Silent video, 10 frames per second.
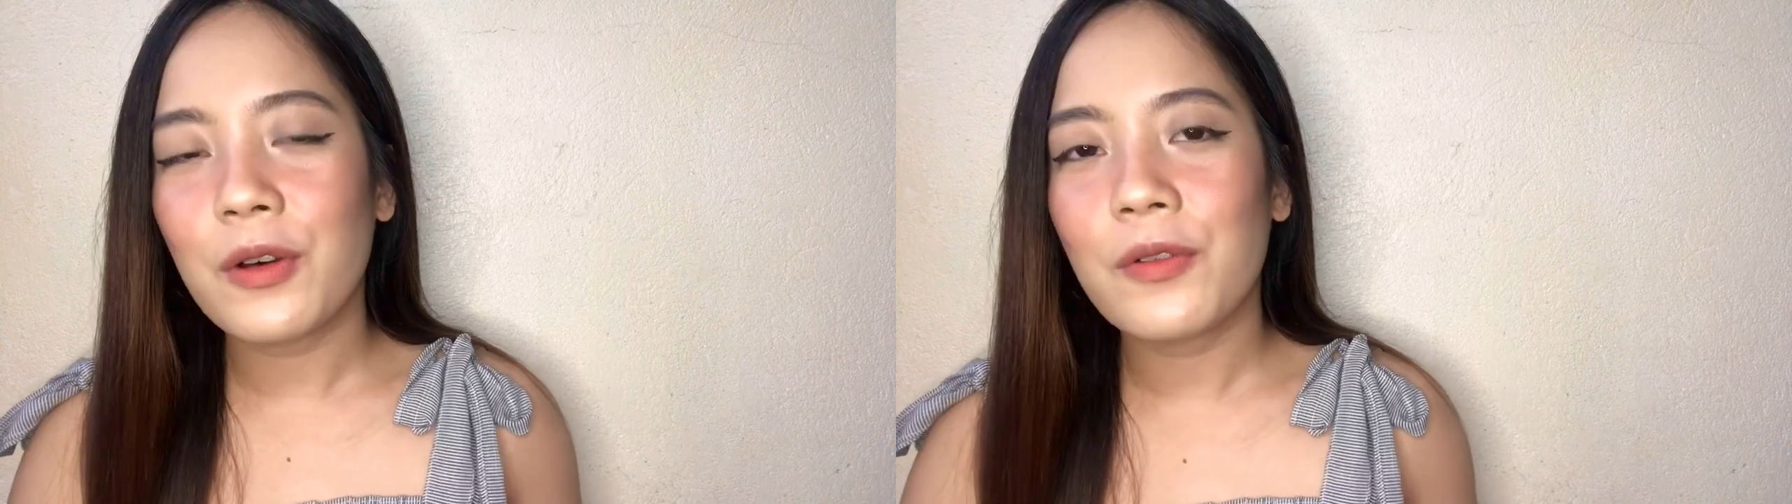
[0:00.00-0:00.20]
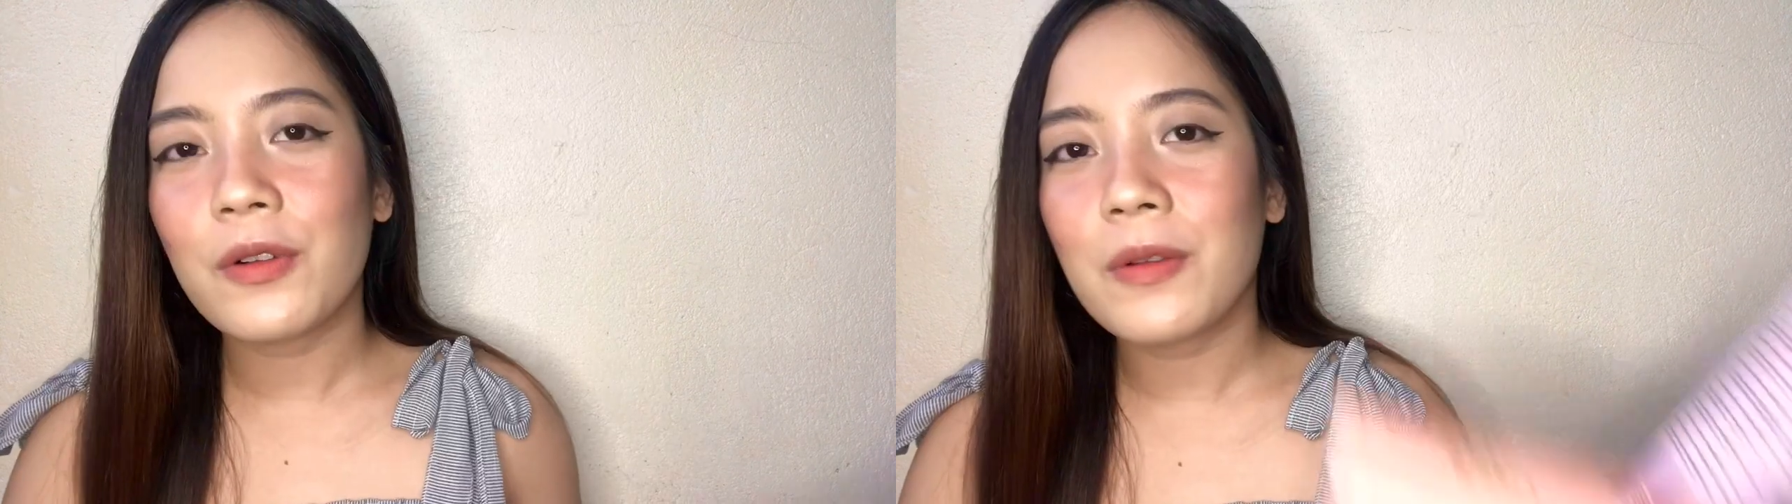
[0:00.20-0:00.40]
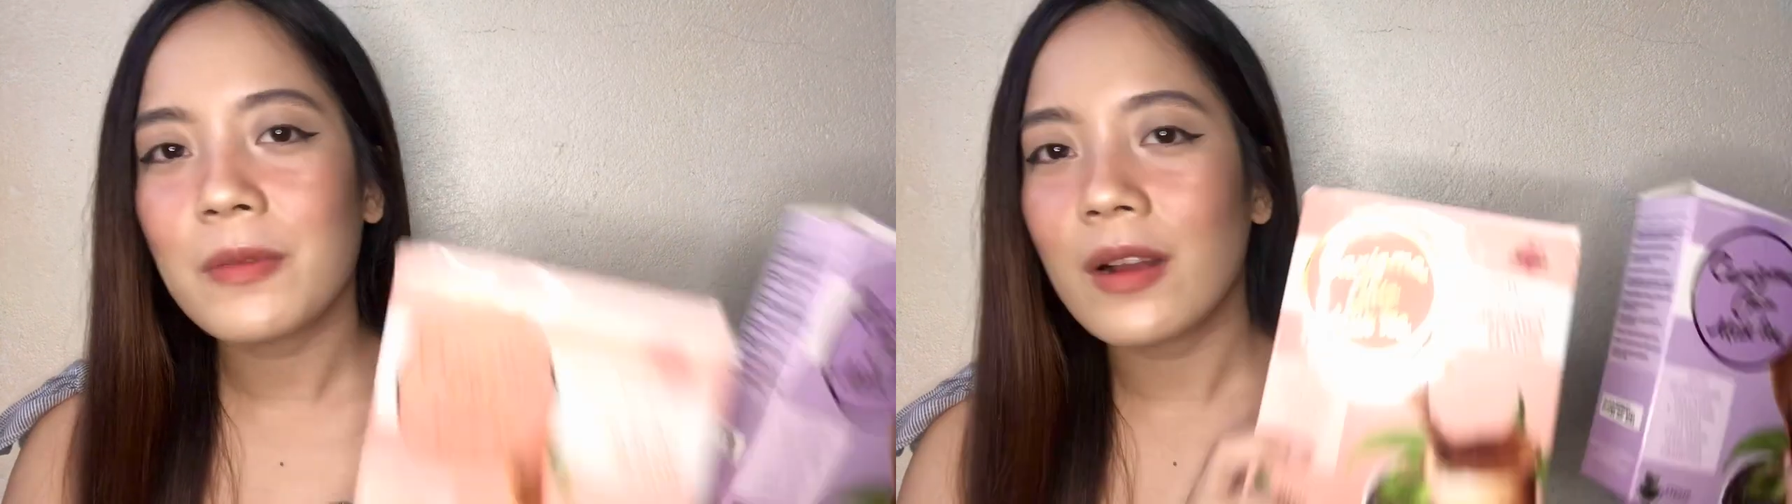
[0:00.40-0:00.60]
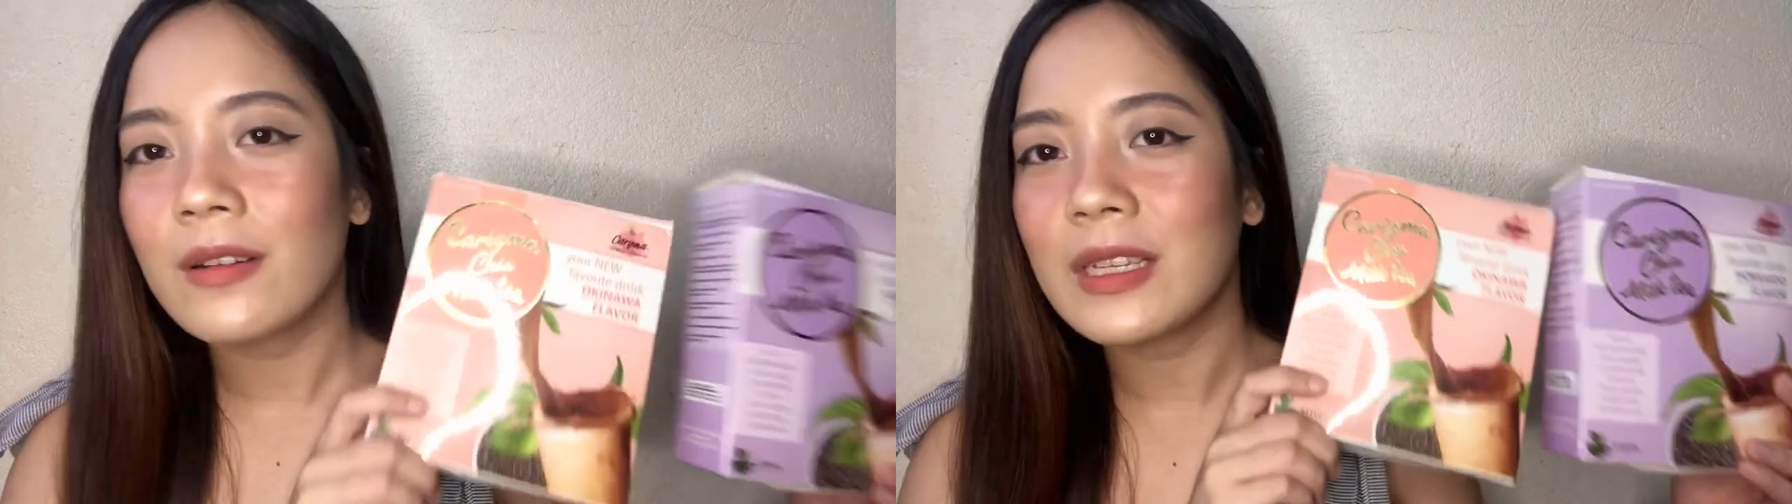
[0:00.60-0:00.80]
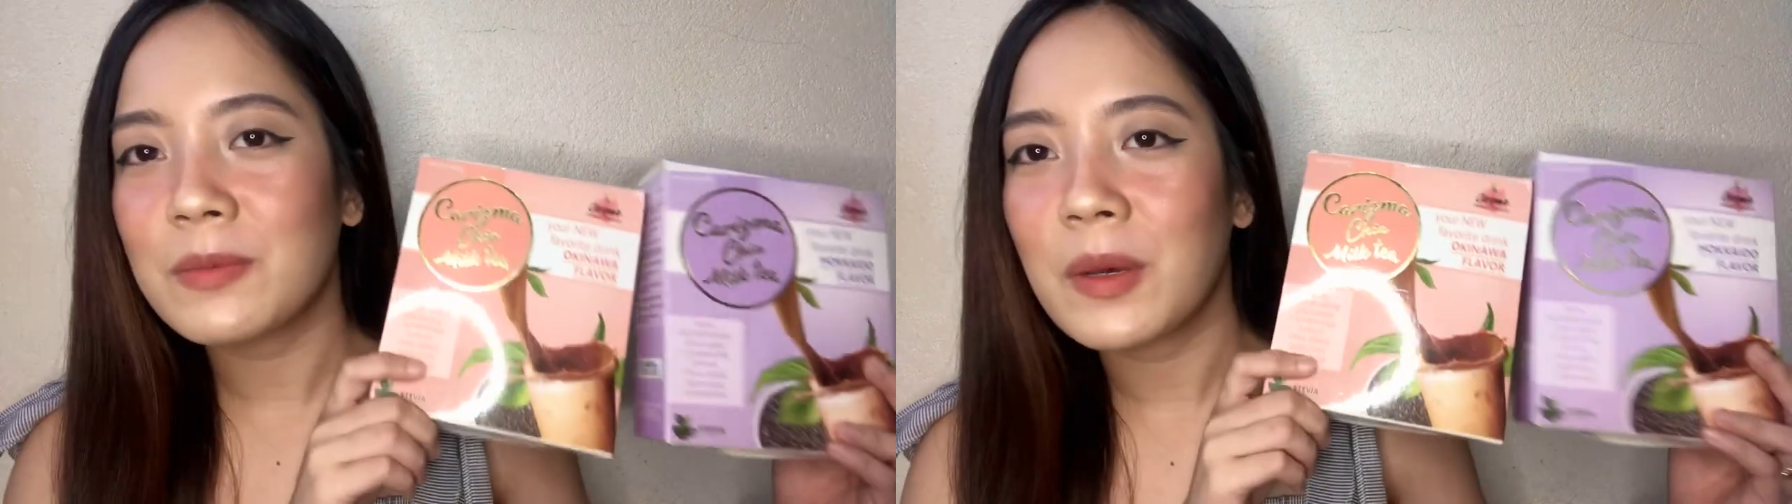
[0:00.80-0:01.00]
from
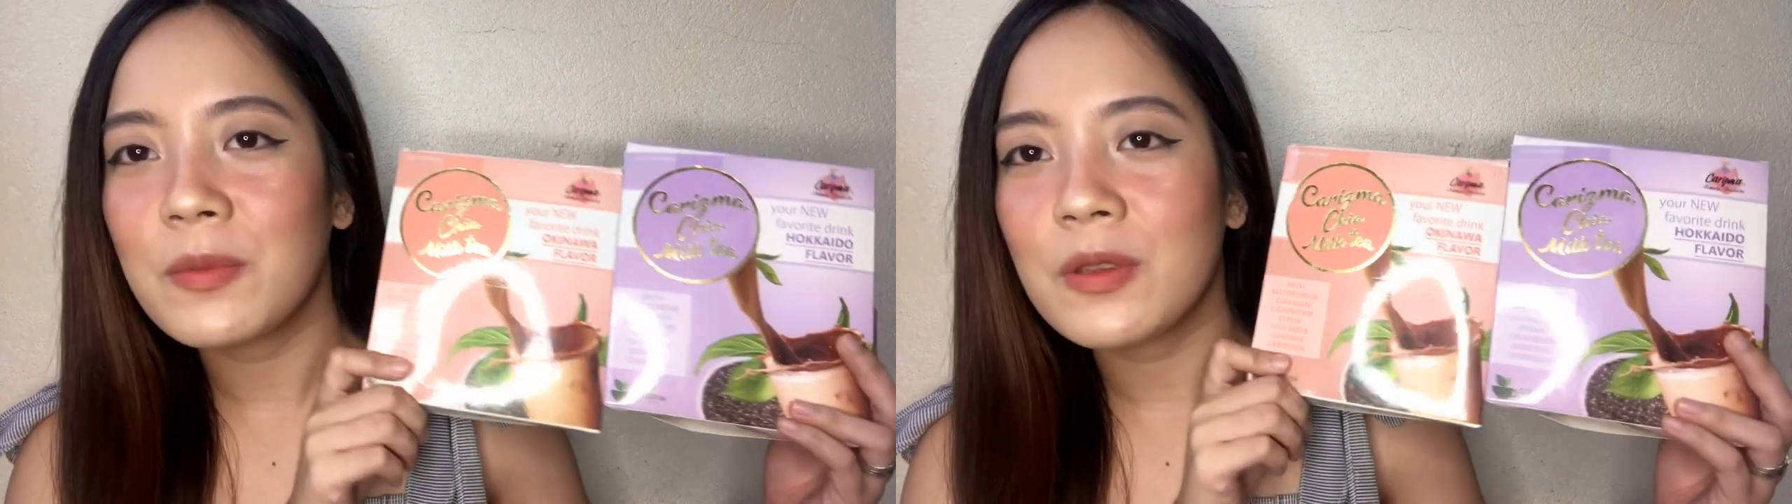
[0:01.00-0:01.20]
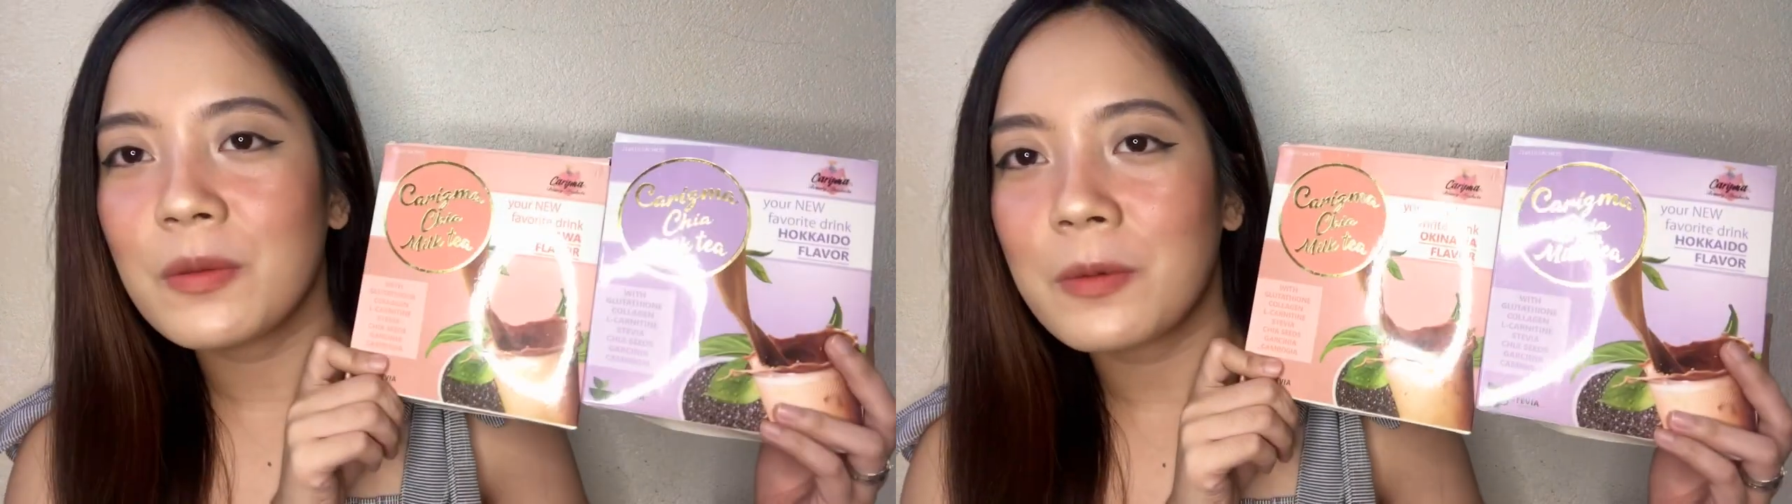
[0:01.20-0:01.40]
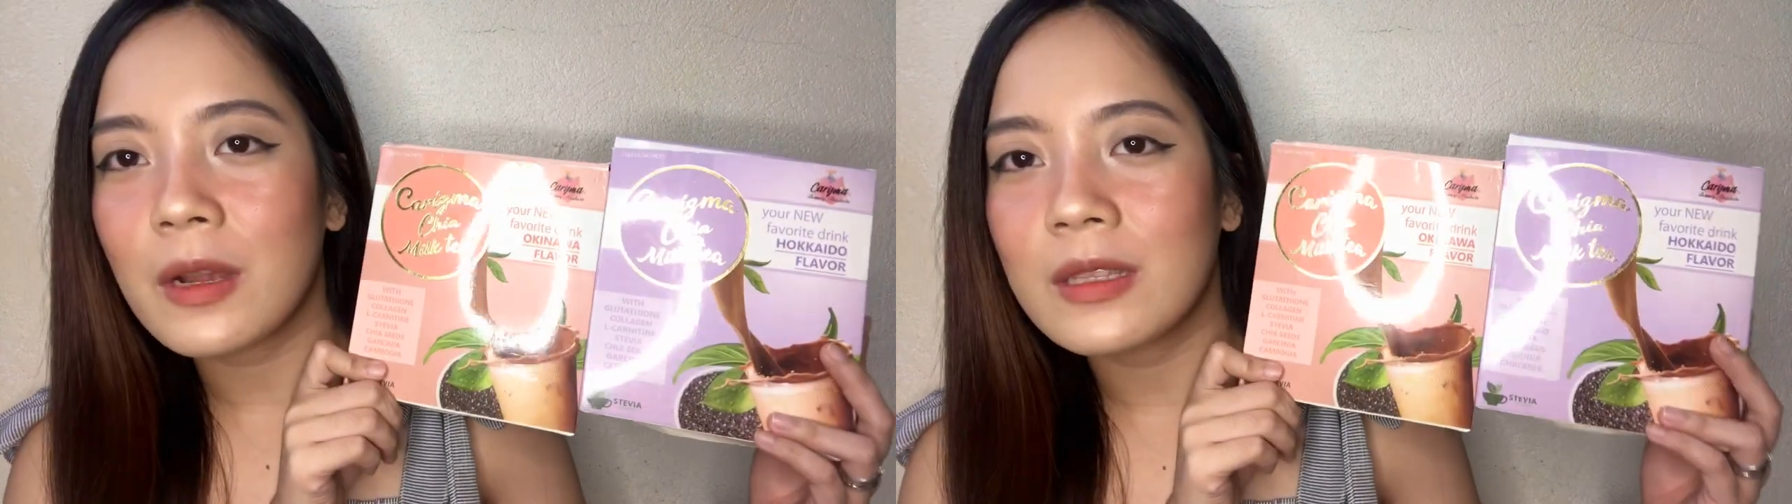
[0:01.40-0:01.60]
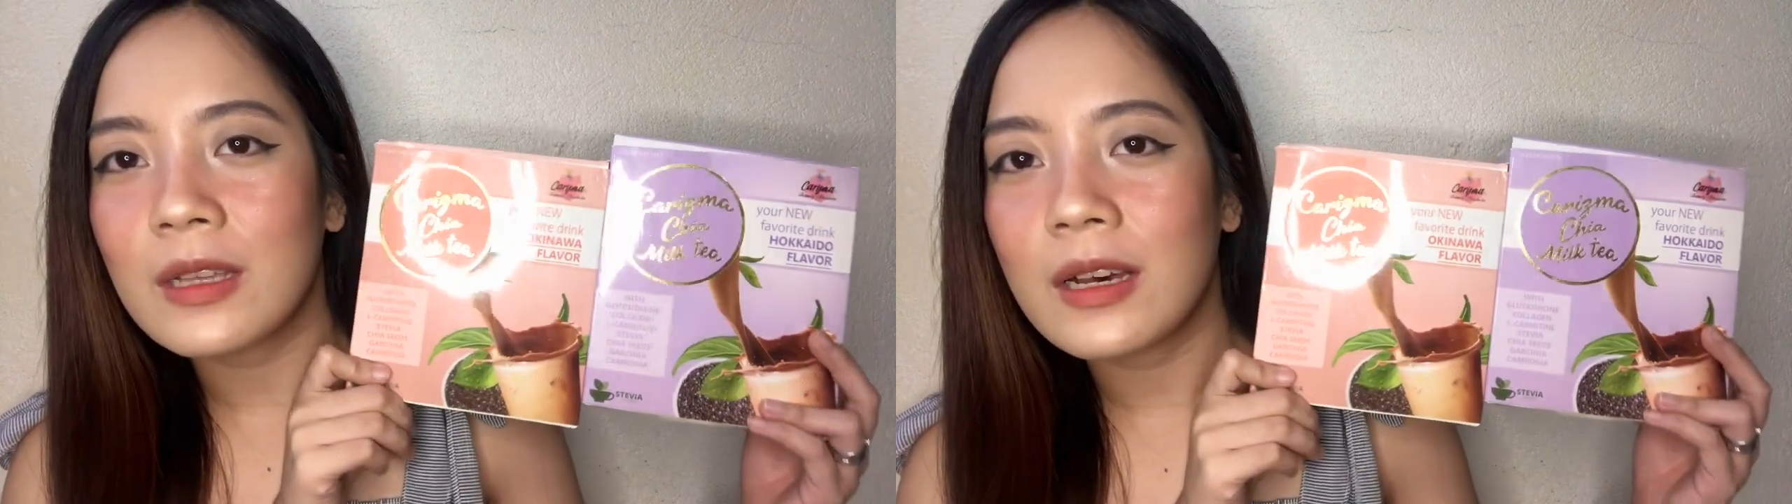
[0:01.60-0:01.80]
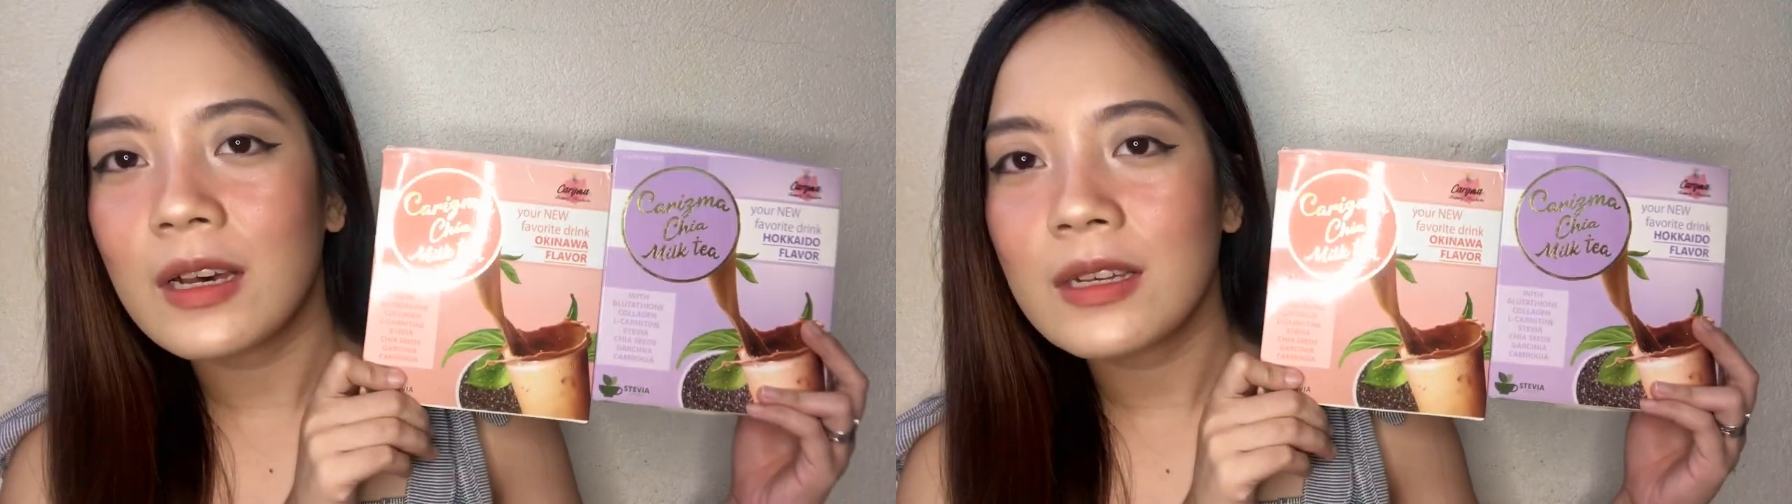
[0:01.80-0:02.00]
Carizma Beauty
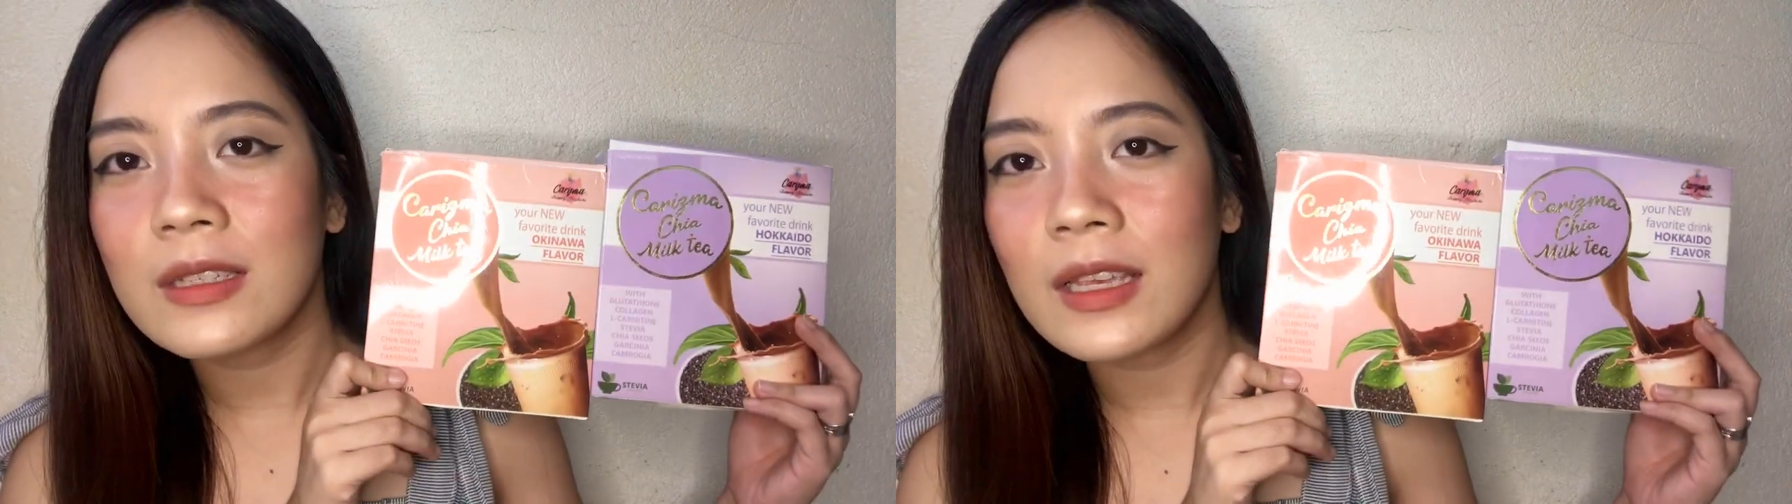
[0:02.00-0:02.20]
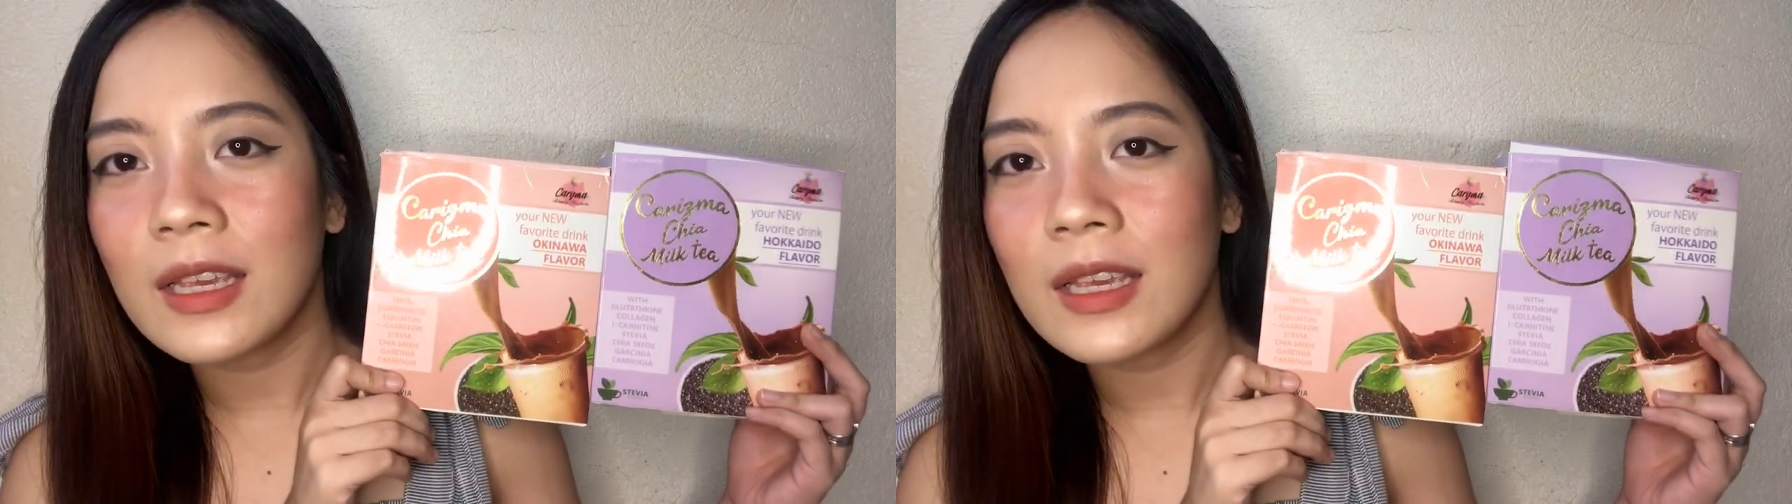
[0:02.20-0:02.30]
Products